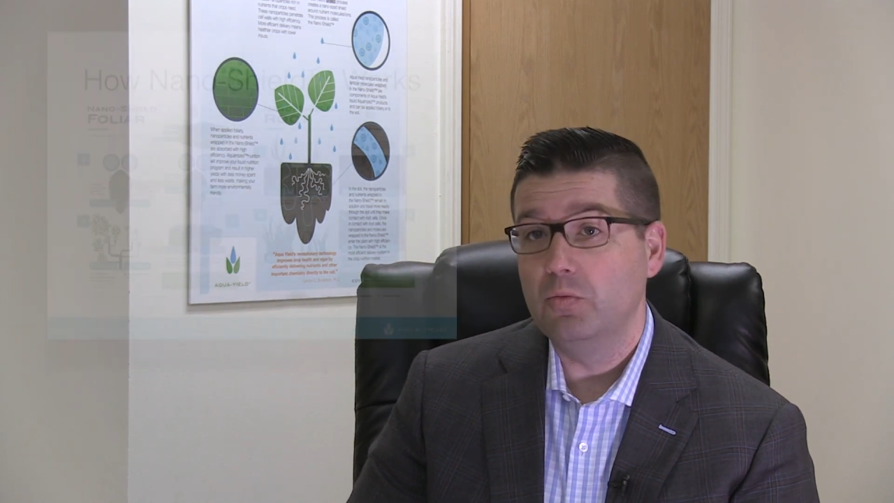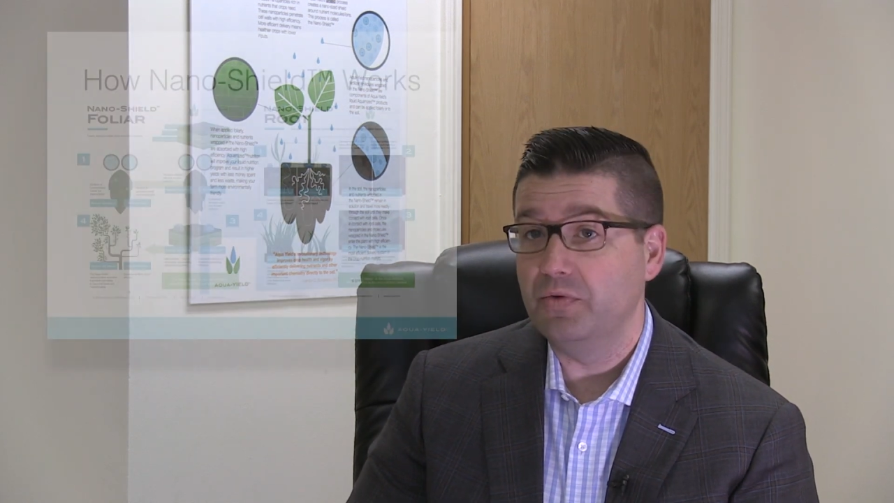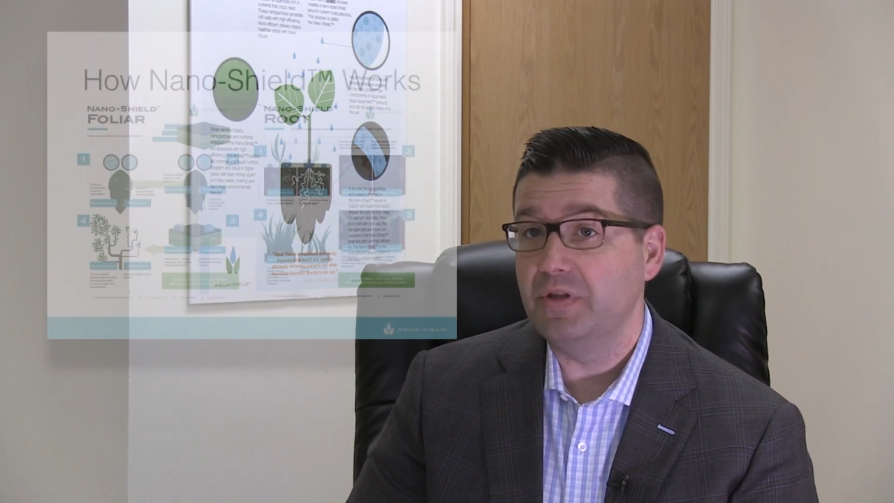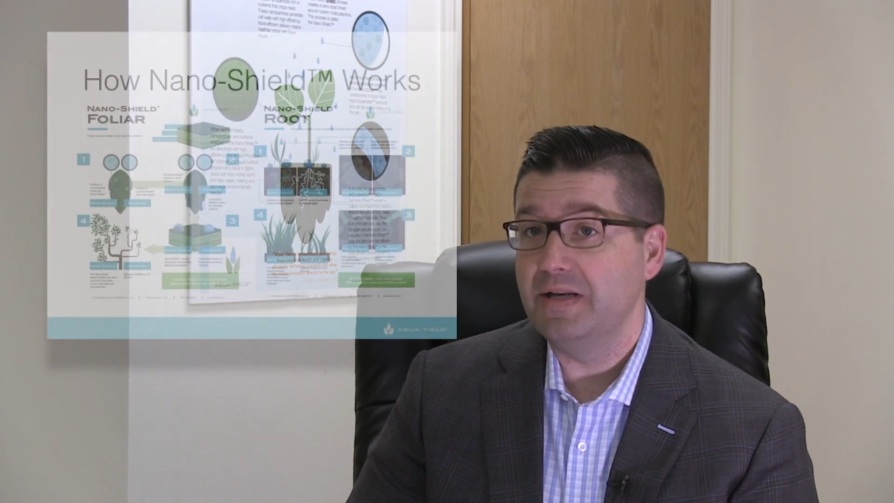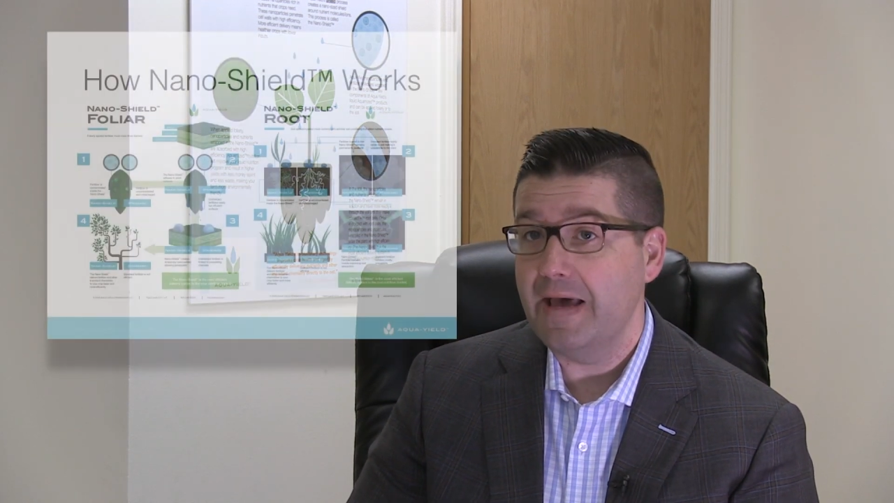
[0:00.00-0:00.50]

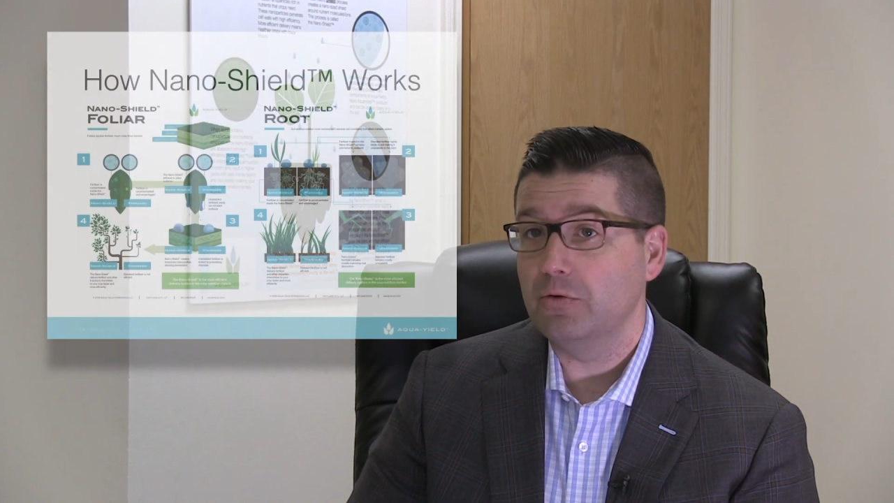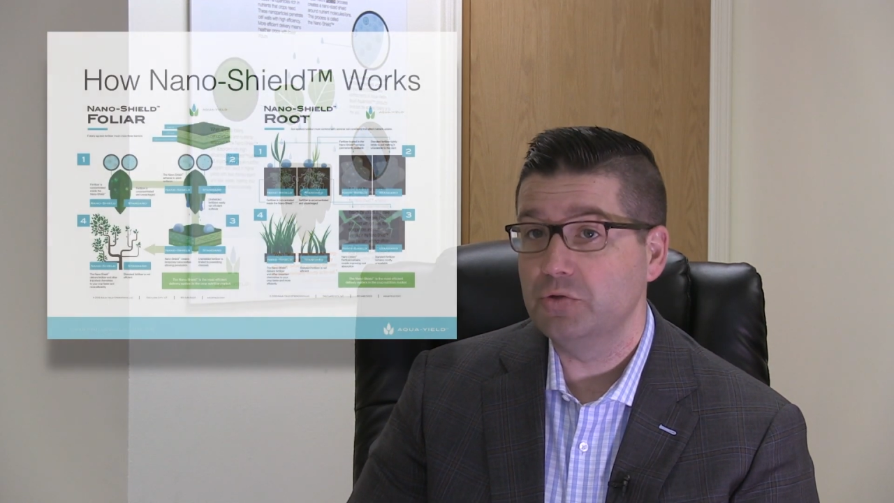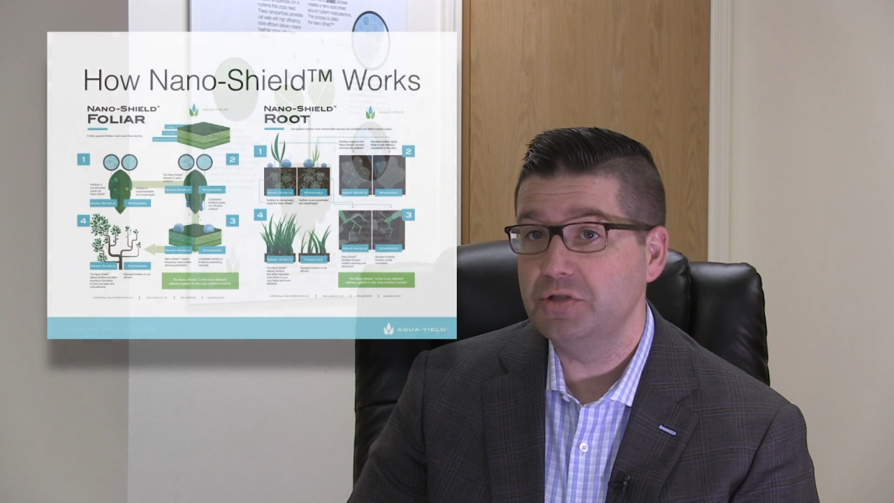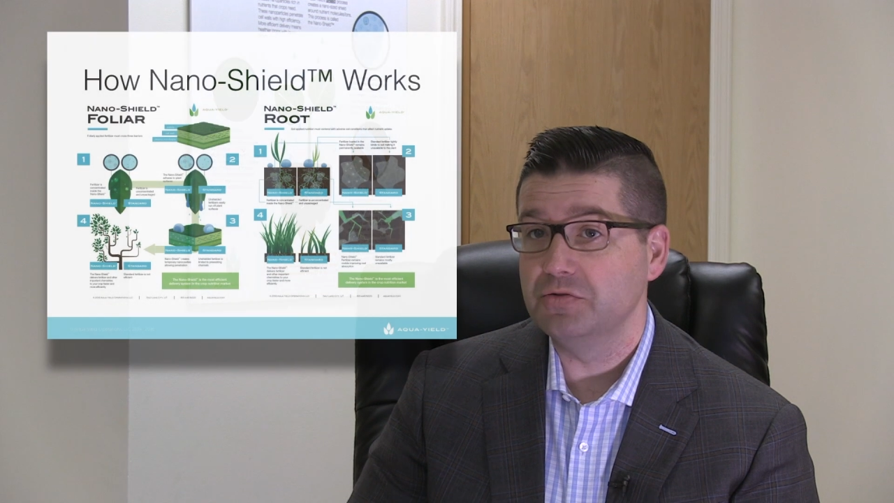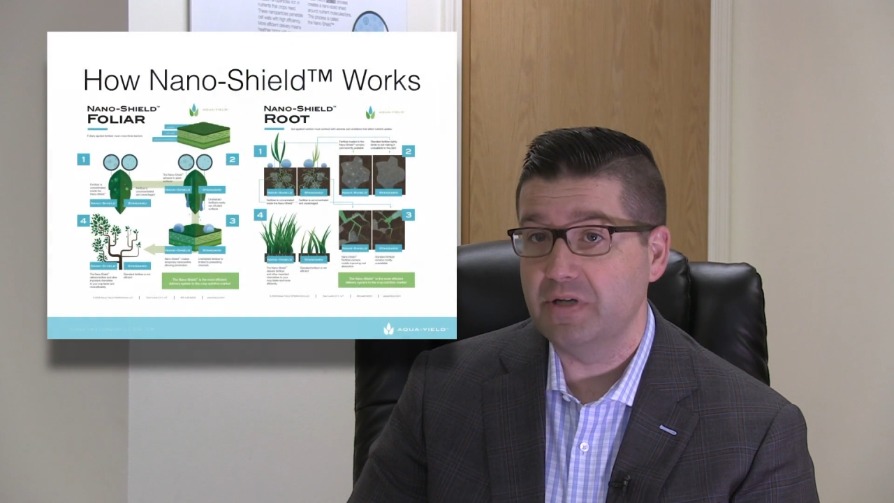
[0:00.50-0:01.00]
with the
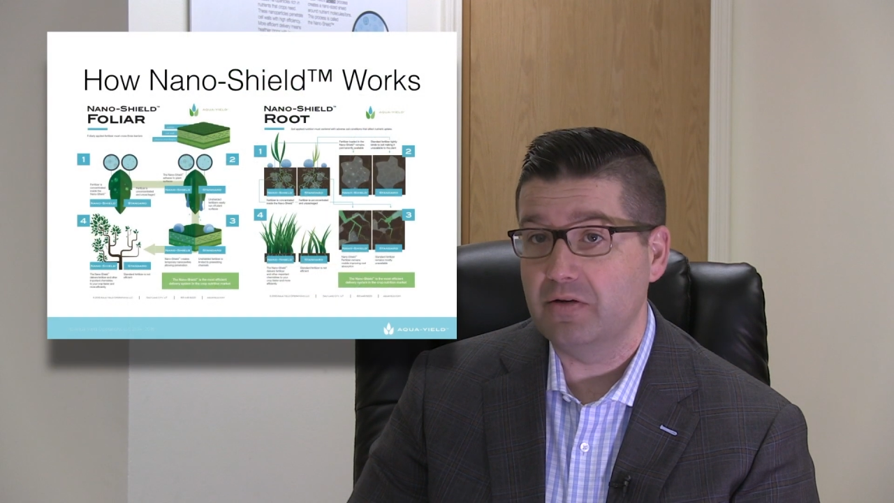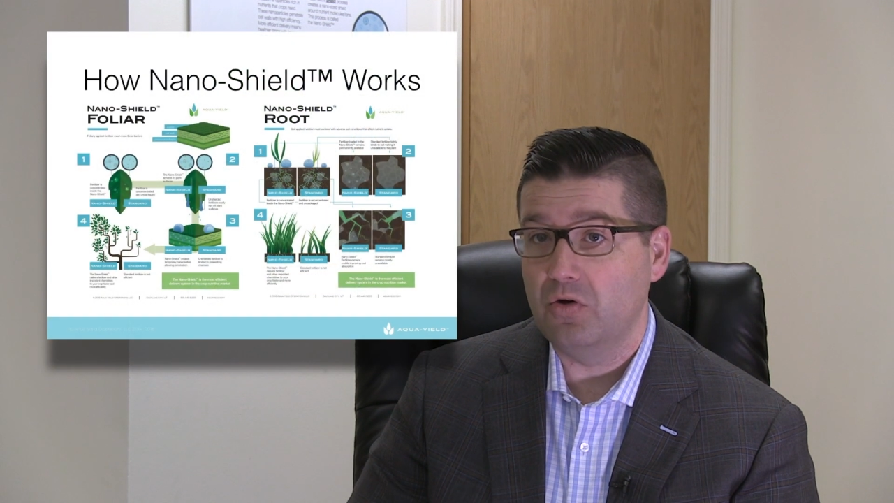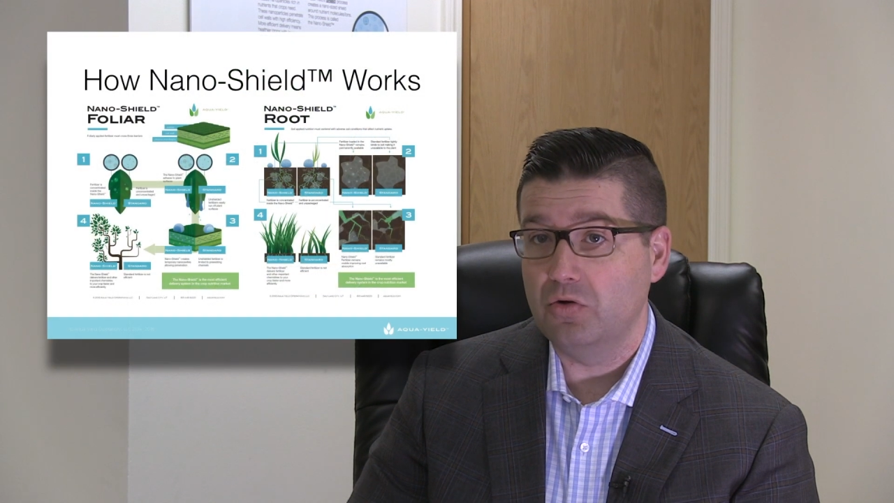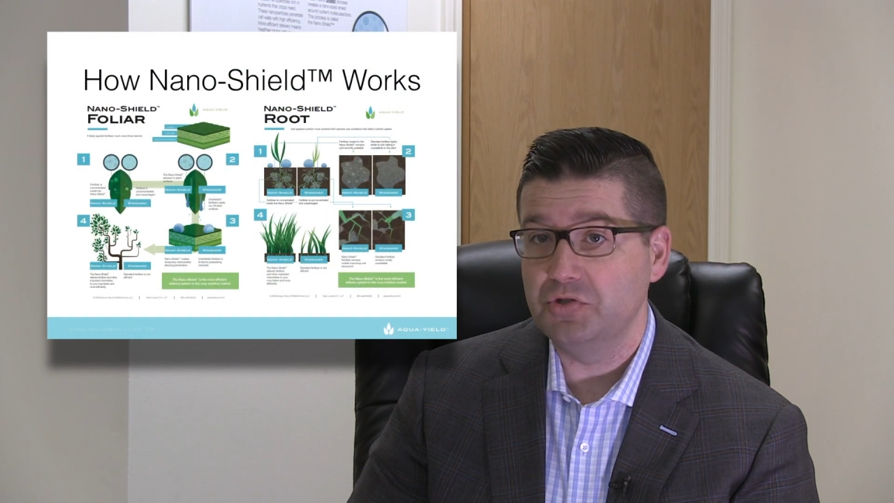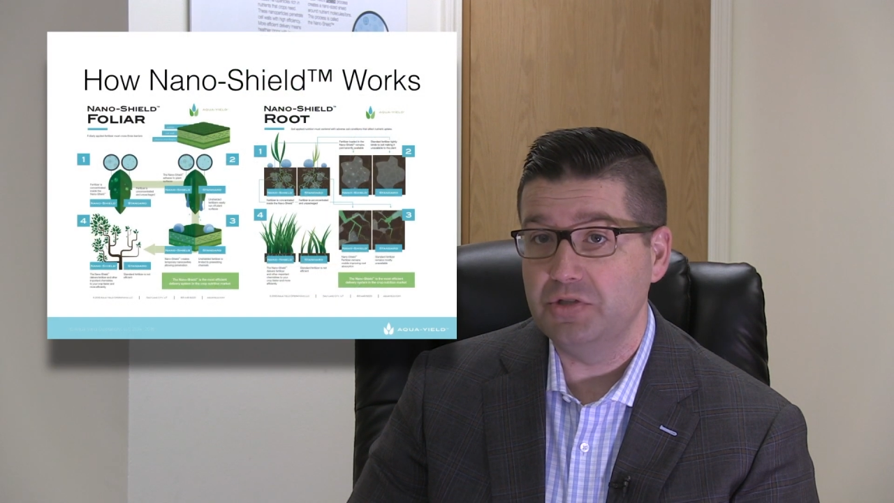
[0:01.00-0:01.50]
NanoShield
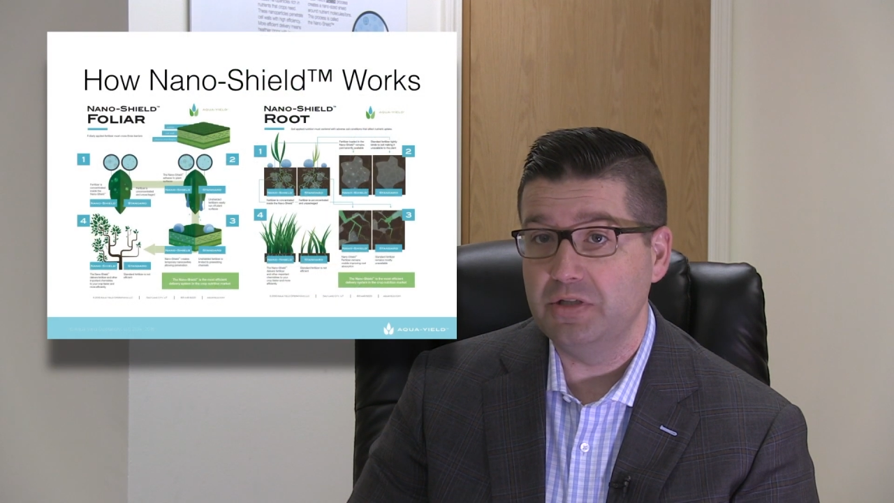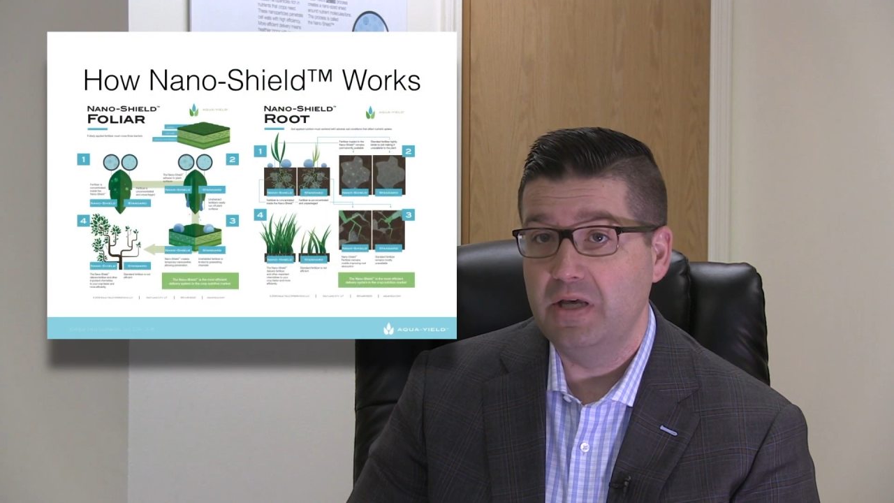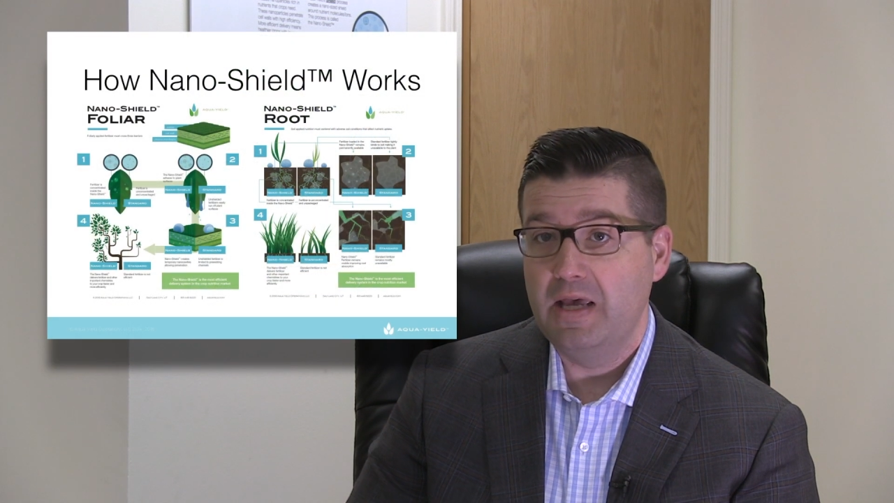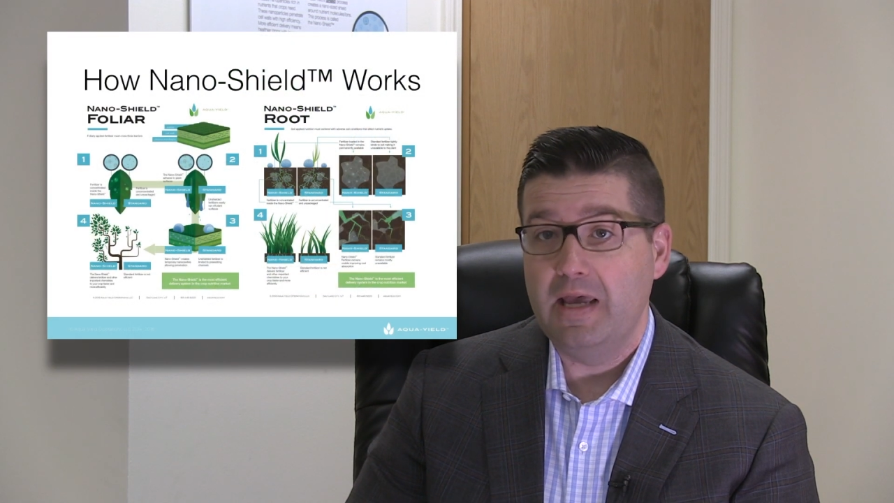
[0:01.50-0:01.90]
technology